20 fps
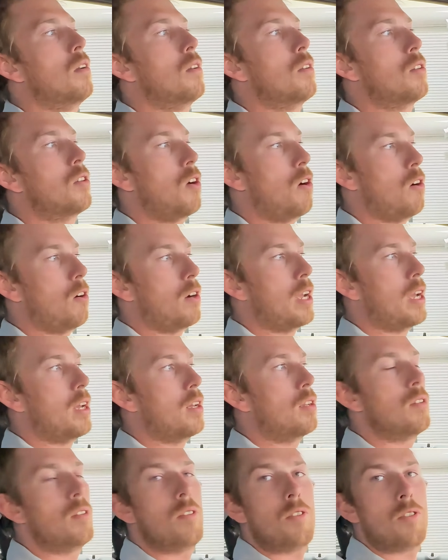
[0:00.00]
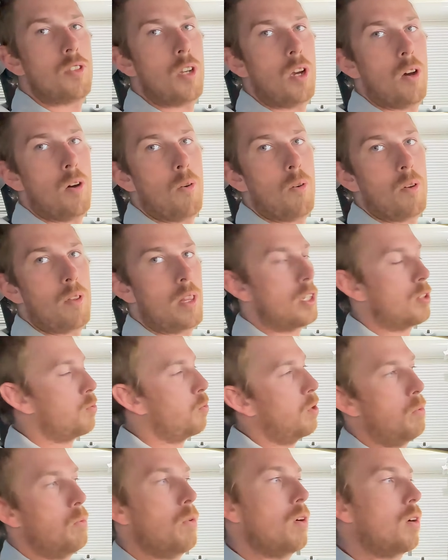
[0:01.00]
target. So this
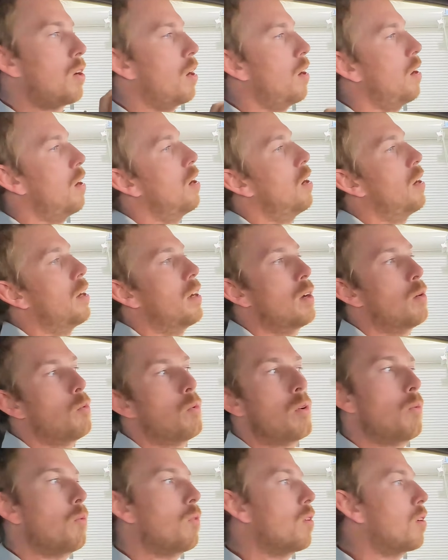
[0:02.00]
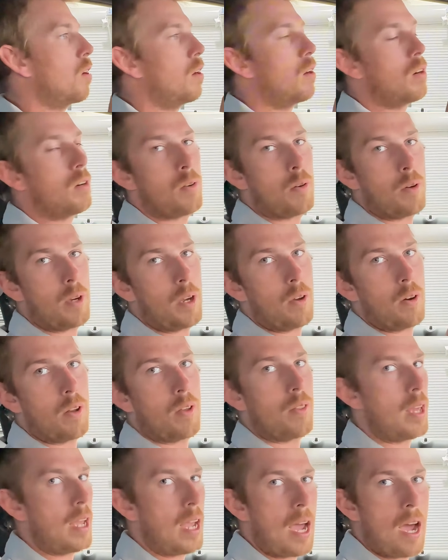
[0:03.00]
wouldn't work on a Honda, it wouldn't work on a Toyota.
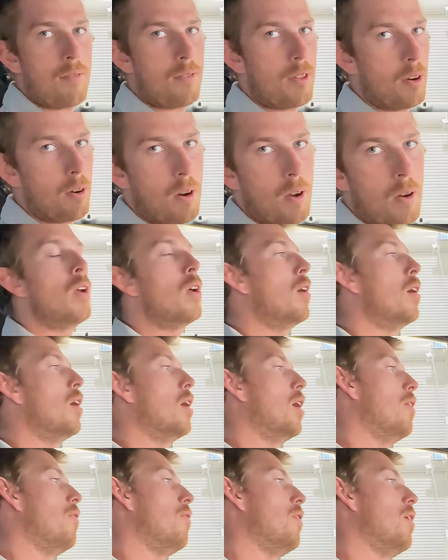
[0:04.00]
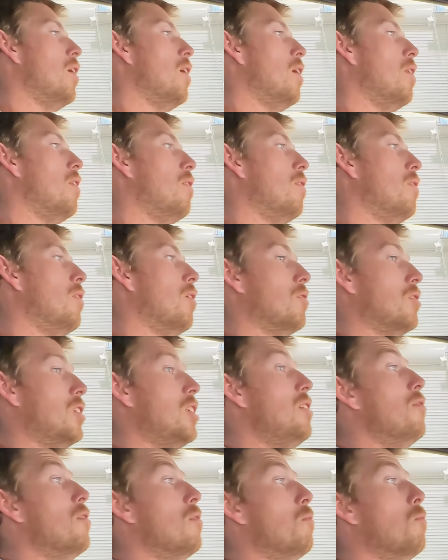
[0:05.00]
They have their own. And then there's
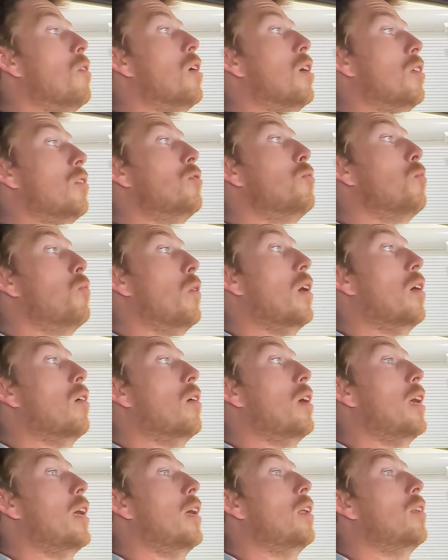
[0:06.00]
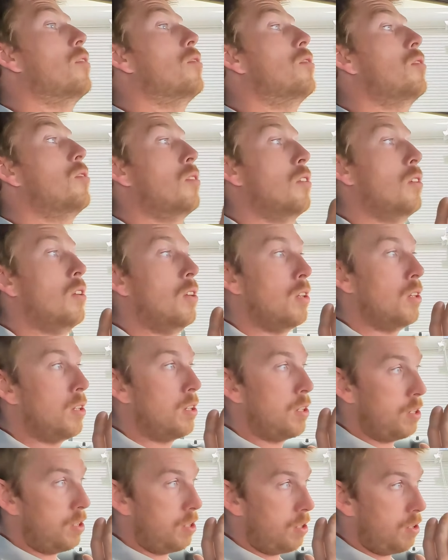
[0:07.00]
even ones where it's,
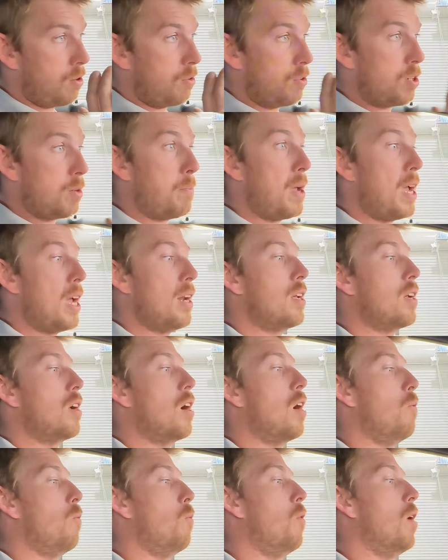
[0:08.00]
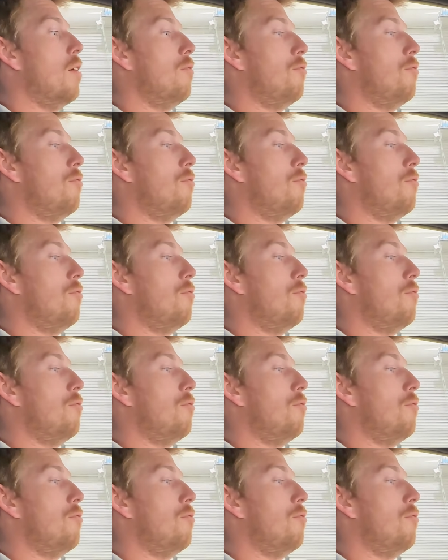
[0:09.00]
depending on what